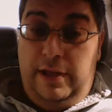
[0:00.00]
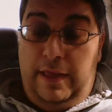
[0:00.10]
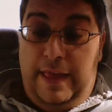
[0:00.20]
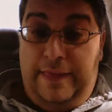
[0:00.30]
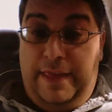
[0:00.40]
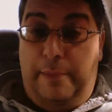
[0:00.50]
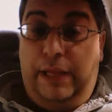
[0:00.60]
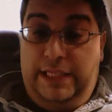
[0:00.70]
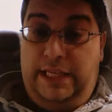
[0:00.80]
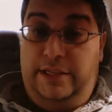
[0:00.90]
that that
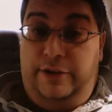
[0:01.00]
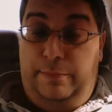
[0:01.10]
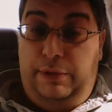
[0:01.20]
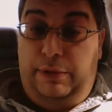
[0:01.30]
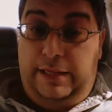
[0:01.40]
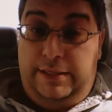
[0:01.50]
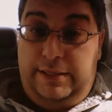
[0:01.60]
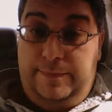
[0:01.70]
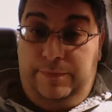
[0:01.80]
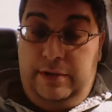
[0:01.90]
place is a good
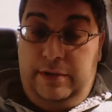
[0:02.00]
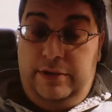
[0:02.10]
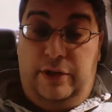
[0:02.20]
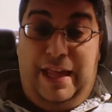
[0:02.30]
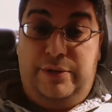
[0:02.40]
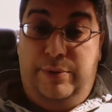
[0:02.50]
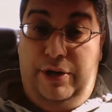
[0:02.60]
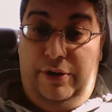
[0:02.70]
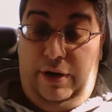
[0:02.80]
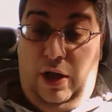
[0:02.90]
place. So that's where
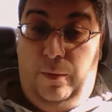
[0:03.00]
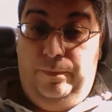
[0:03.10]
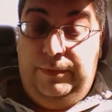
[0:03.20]
you're going to go.